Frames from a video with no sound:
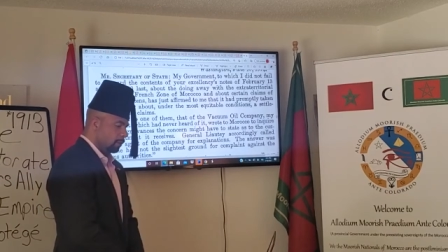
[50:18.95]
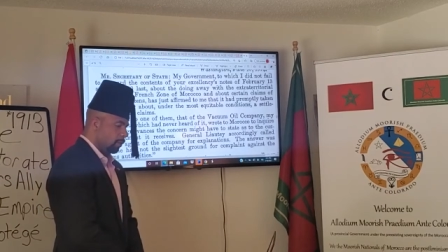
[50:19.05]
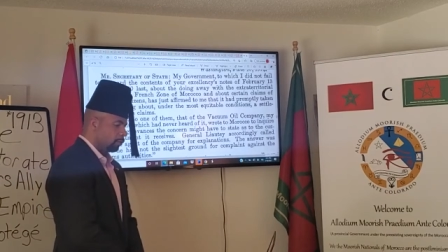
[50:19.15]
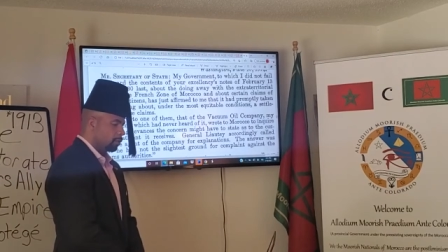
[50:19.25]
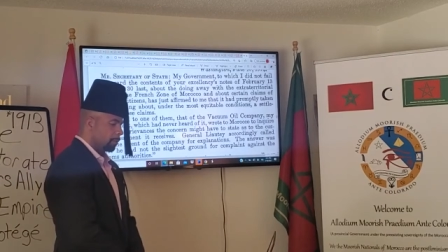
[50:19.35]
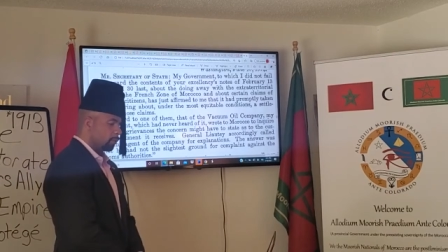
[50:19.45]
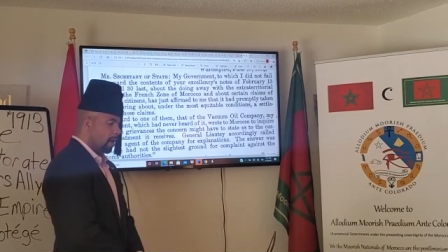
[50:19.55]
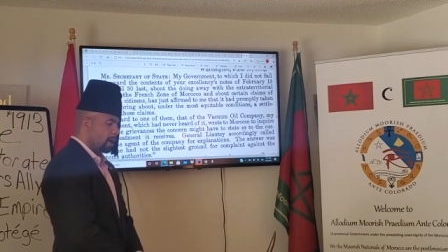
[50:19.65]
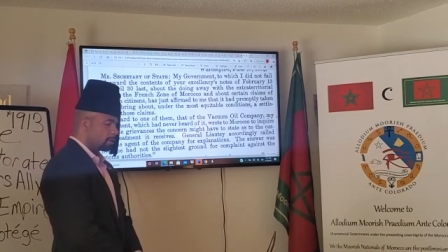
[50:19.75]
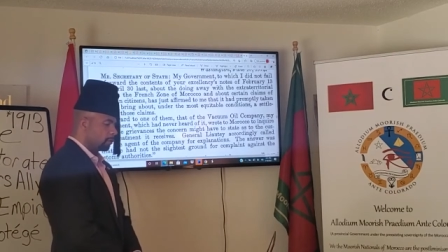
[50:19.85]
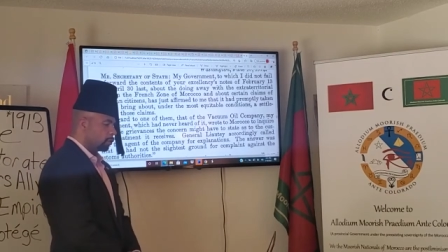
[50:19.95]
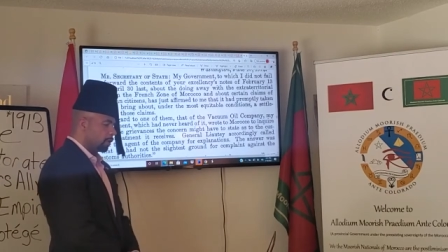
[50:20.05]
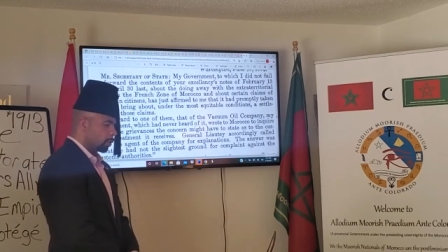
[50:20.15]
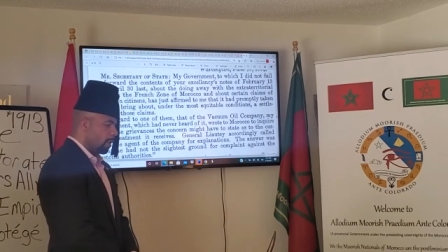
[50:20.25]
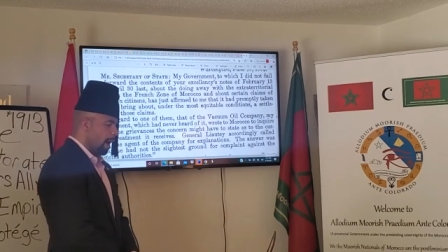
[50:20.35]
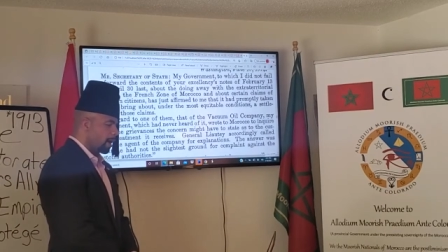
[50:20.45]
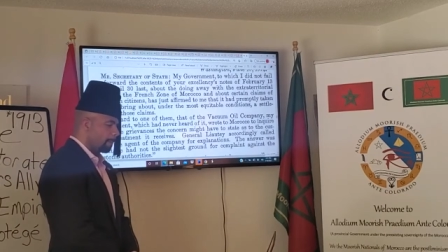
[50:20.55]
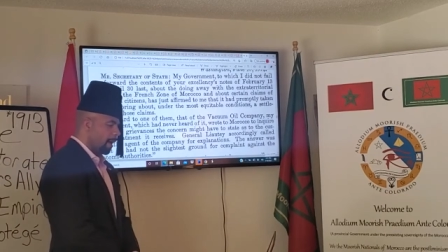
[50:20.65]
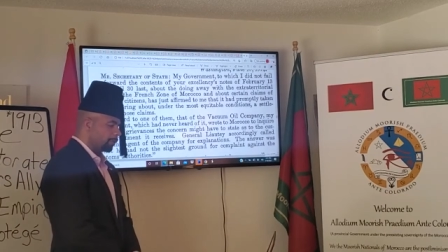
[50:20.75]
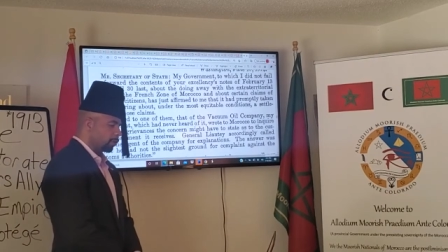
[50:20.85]
wrote to Morocco to inquire
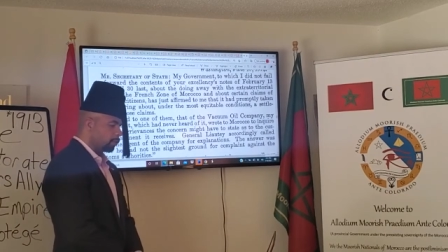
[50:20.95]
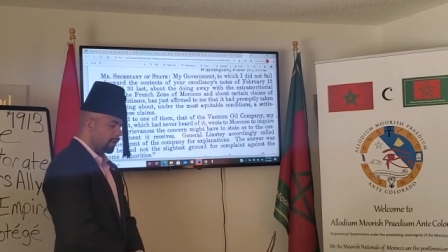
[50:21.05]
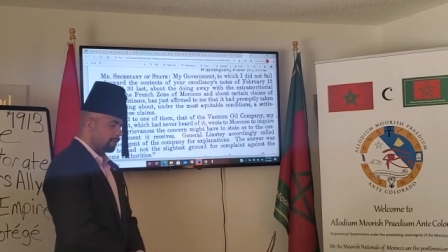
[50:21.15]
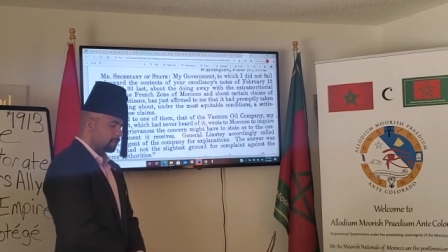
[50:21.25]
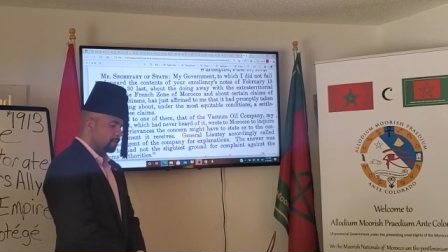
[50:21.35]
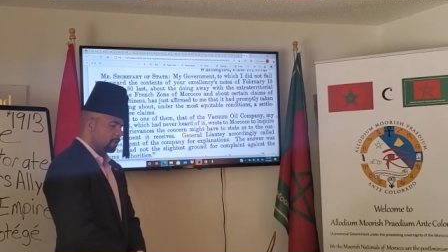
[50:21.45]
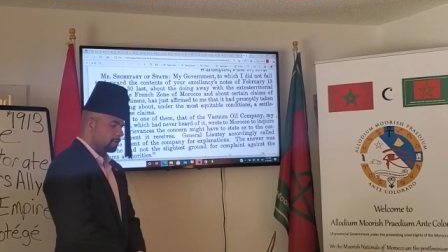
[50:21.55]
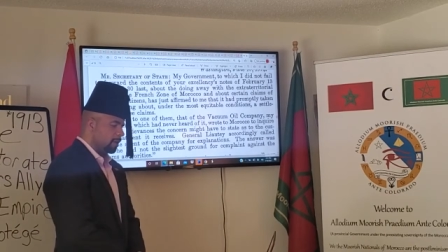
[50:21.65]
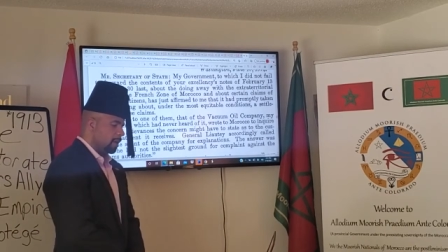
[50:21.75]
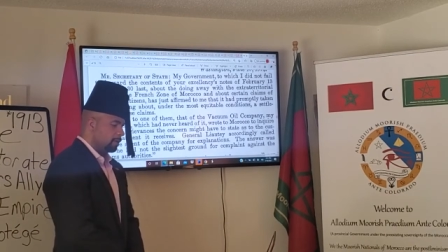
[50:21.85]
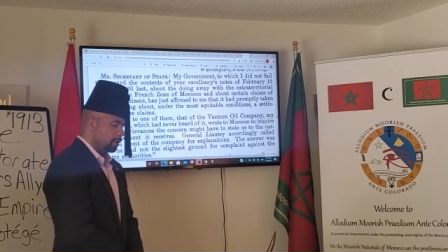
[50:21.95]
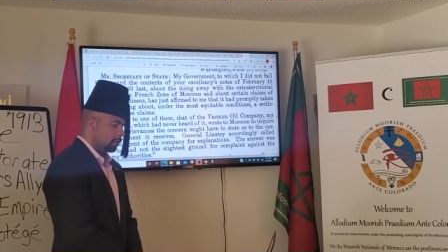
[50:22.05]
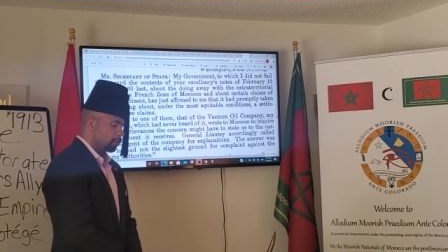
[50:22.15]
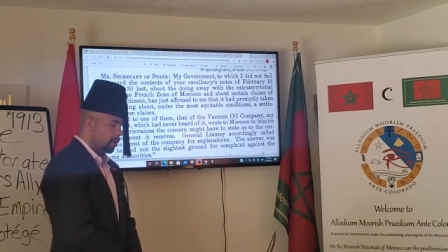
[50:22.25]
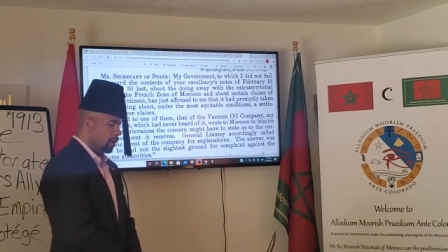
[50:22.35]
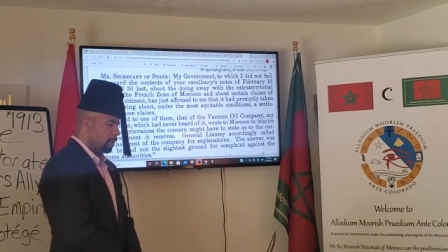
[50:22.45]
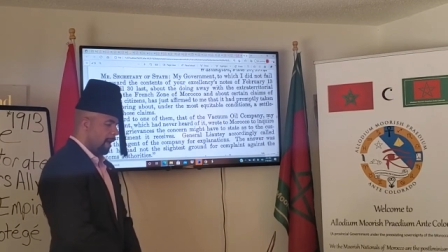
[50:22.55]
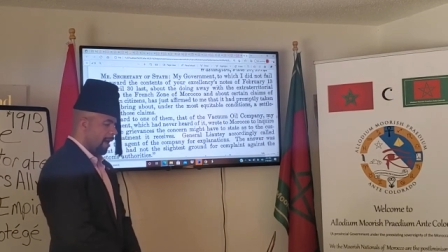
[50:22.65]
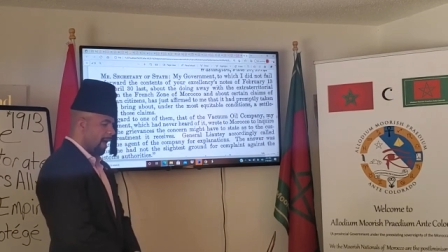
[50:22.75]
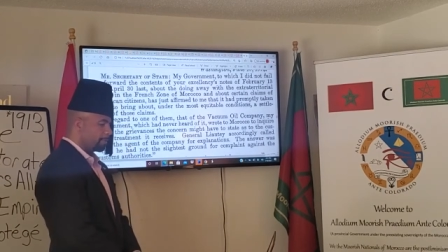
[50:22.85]
about the grievances the concern
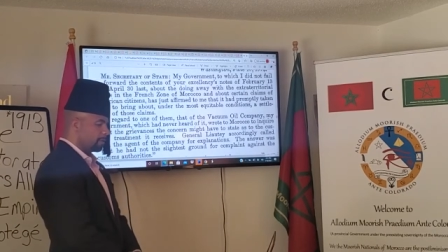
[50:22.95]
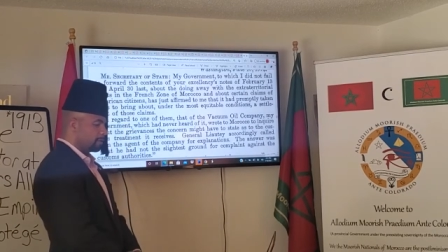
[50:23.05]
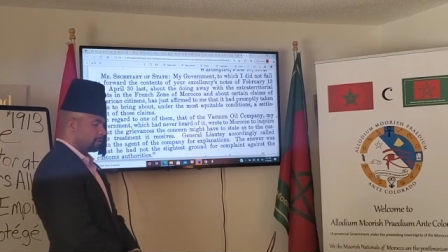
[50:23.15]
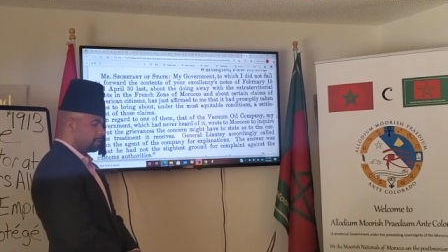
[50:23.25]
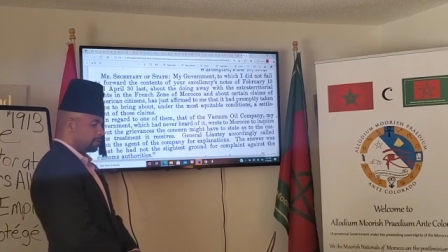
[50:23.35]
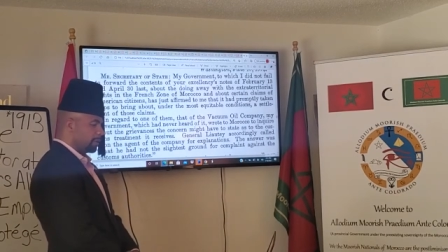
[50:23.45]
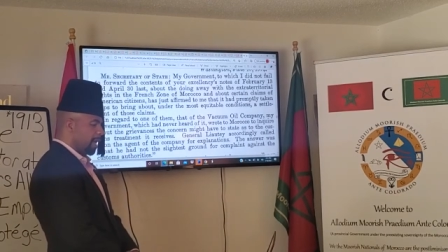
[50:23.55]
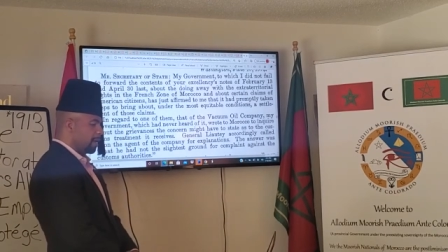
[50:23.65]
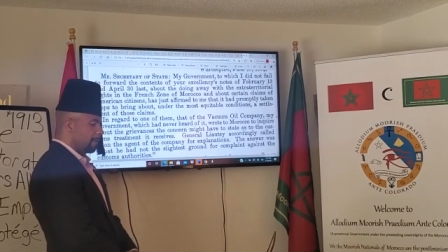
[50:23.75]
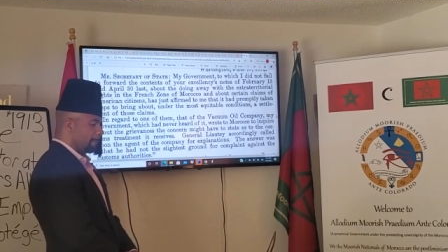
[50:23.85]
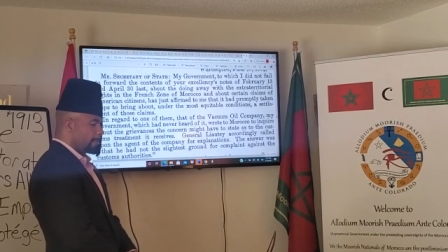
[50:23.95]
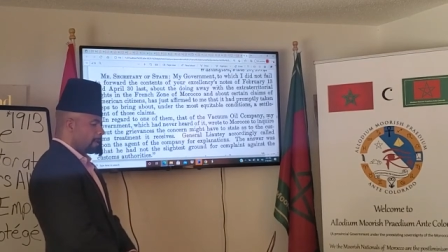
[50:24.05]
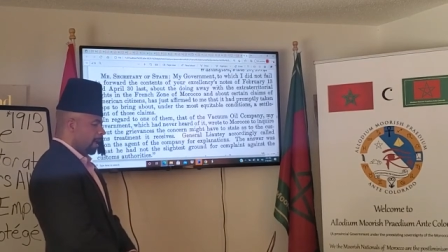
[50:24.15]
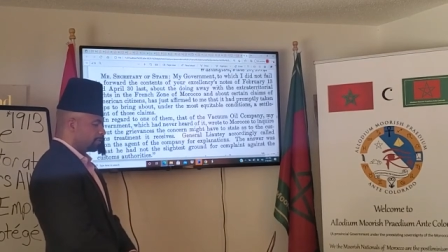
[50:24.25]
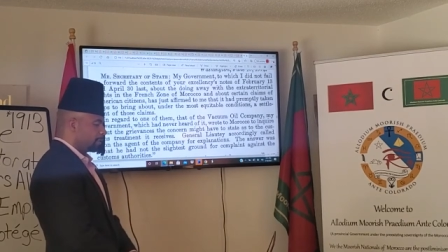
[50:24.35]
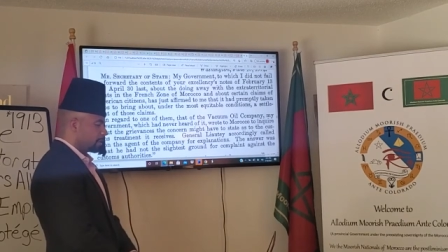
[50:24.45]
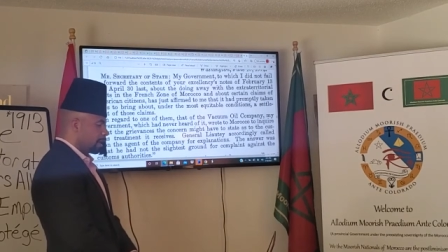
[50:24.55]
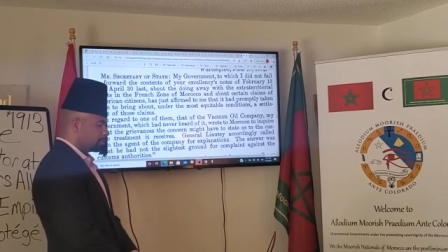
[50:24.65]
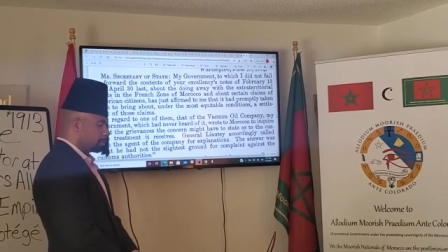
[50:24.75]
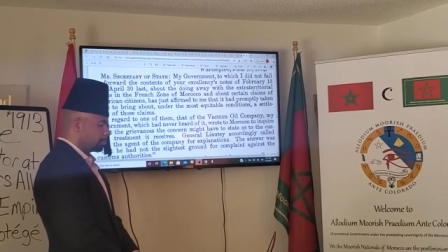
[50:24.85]
might have to state as the
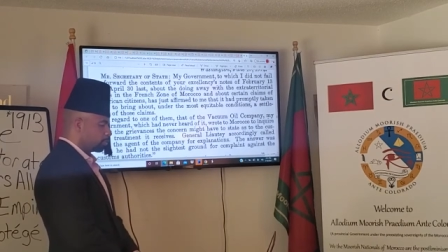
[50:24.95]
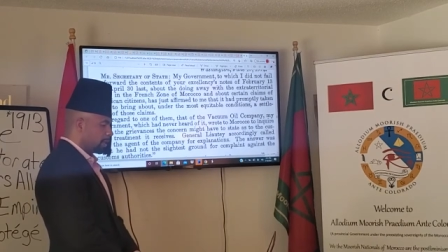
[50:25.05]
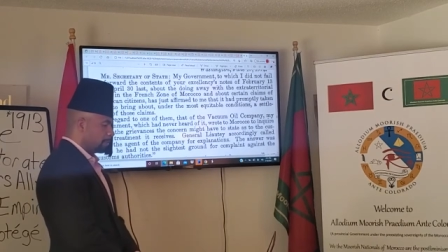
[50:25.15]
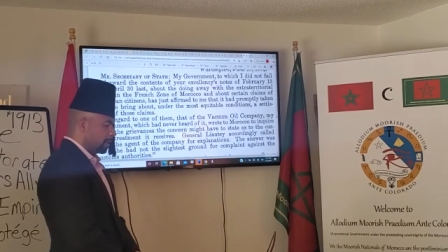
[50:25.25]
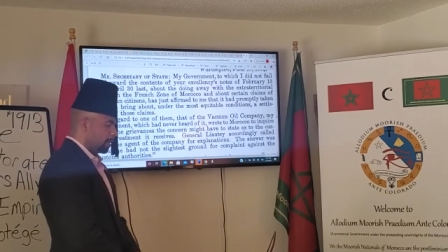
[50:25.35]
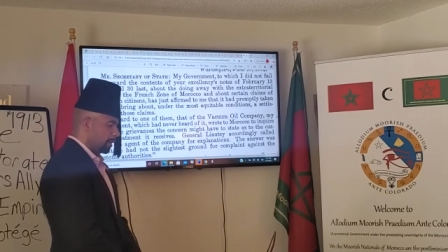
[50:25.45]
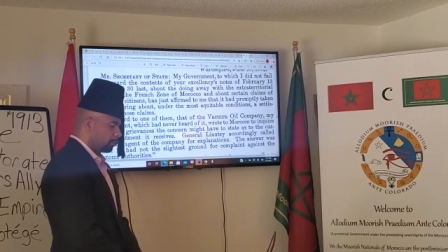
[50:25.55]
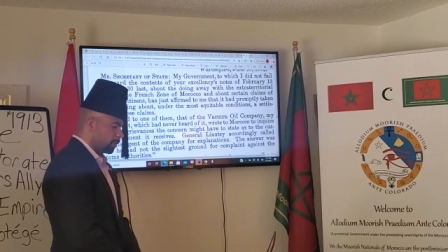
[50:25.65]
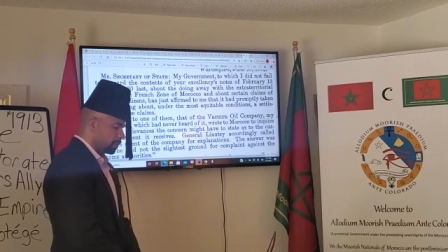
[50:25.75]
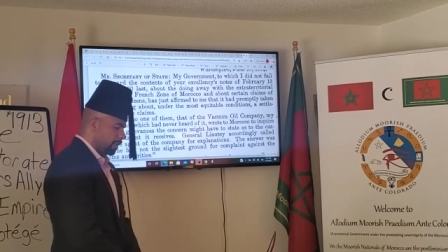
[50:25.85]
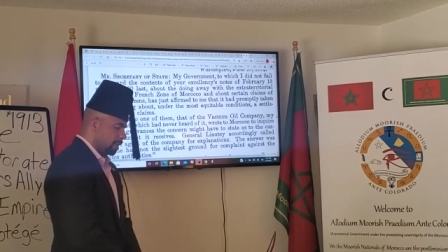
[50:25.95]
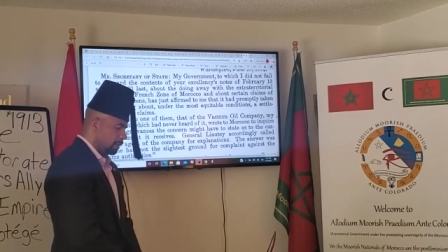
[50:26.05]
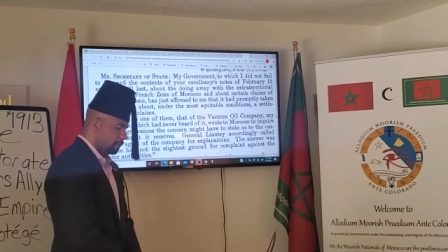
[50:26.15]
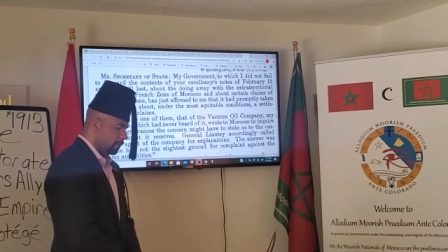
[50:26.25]
customs treatment is received.